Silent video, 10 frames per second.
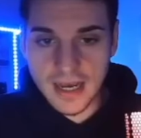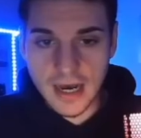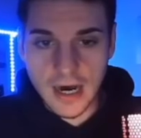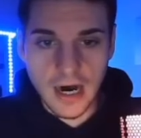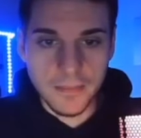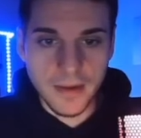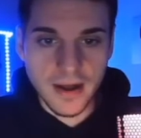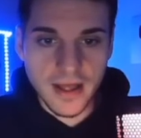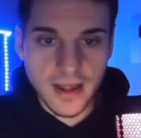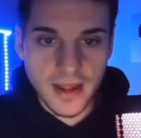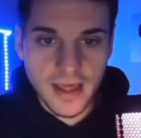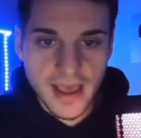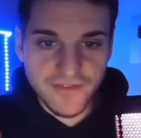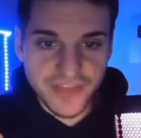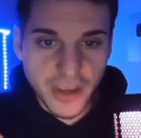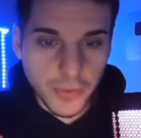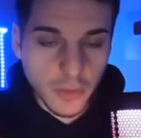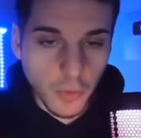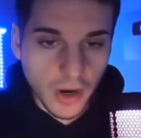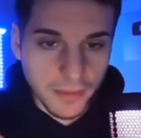um, if they really
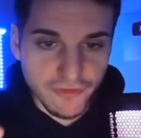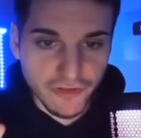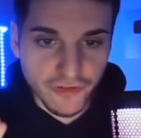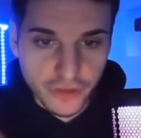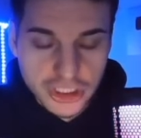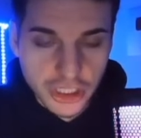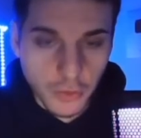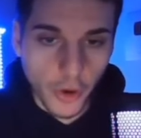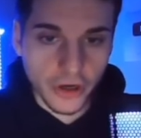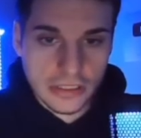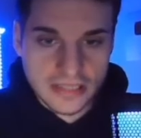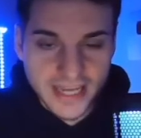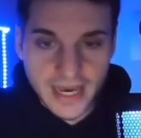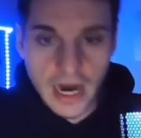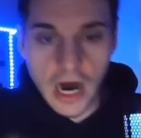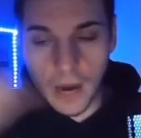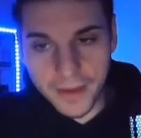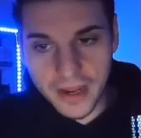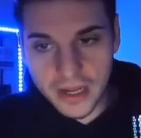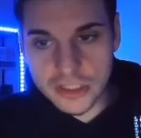want to buff Fusion Warrior leading up
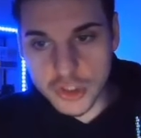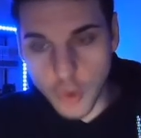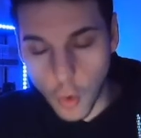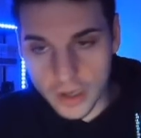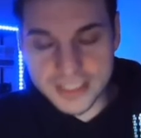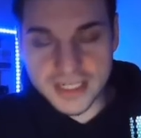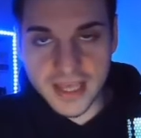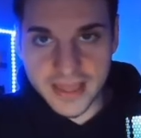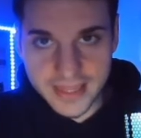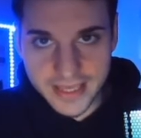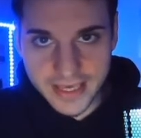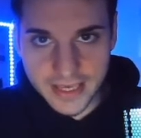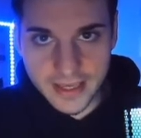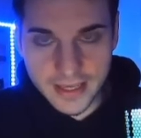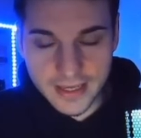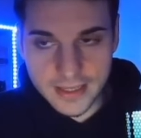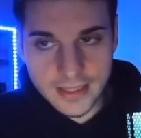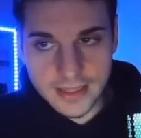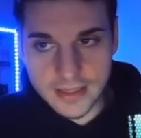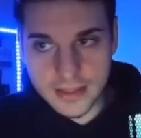towards the
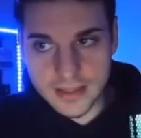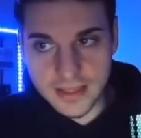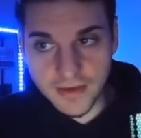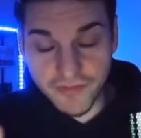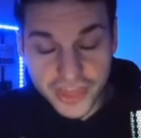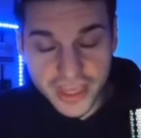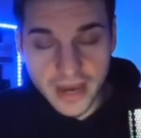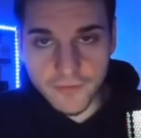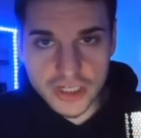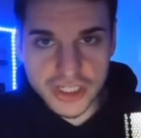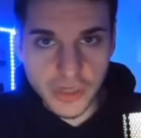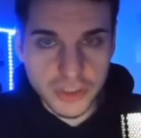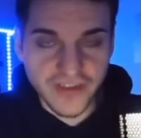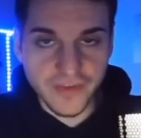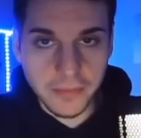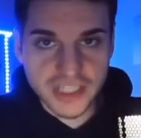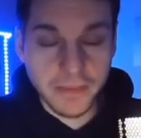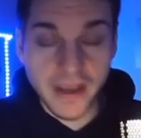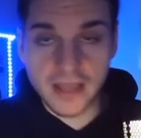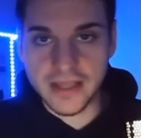the 50th anniversary, which everybody's
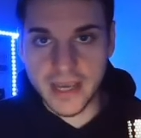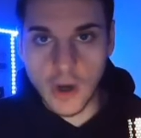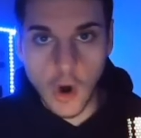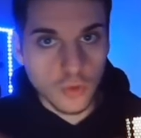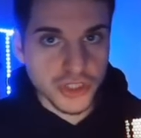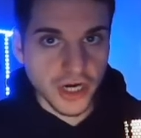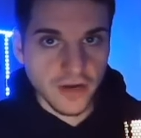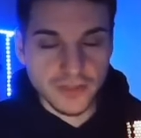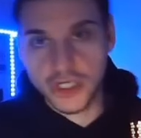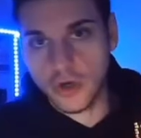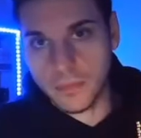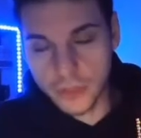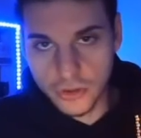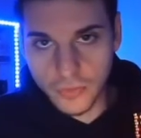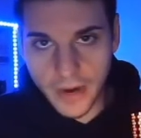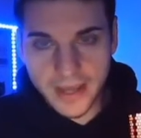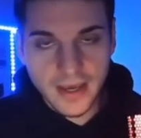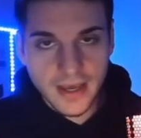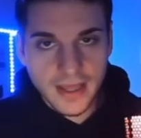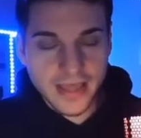speculating Ultra Vegito Blue, right?
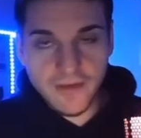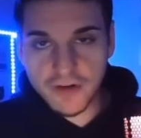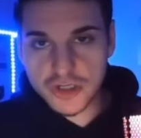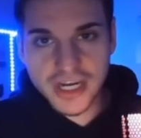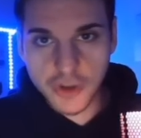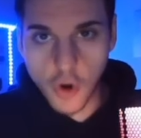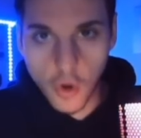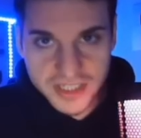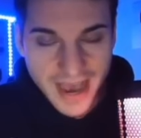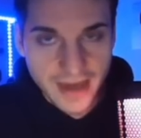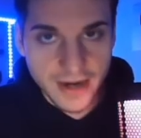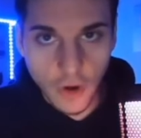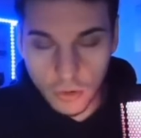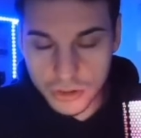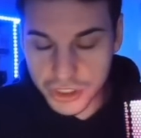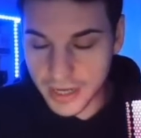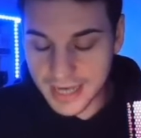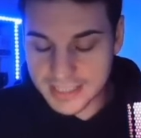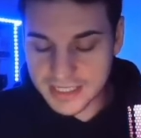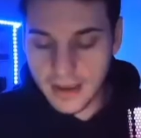The anniversary has always had an Ultra,
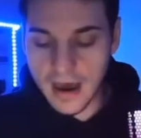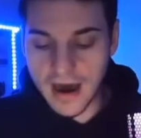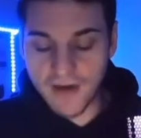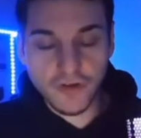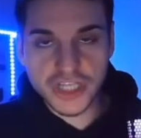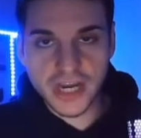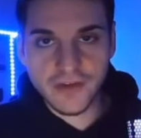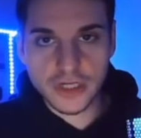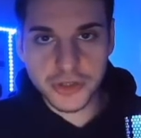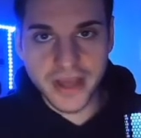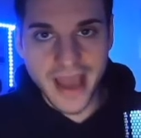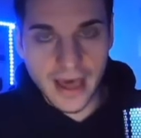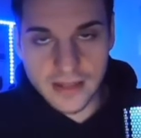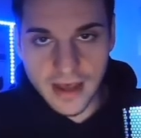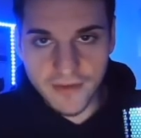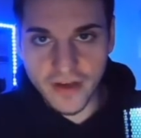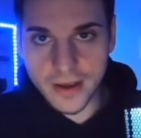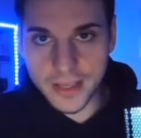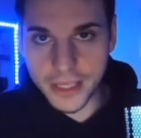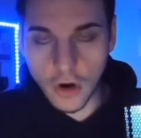guys. Uh, first anniversary, LF,
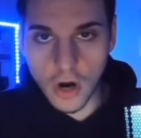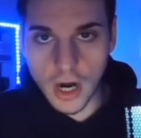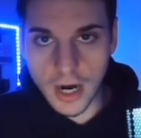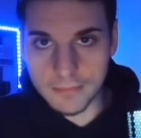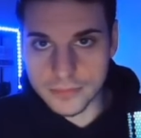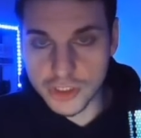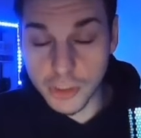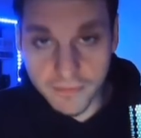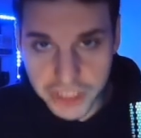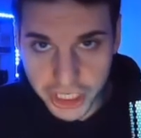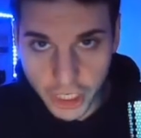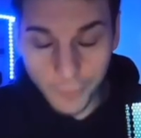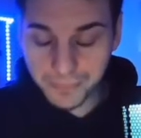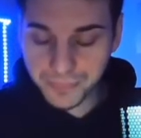you know, um, Super Vegito.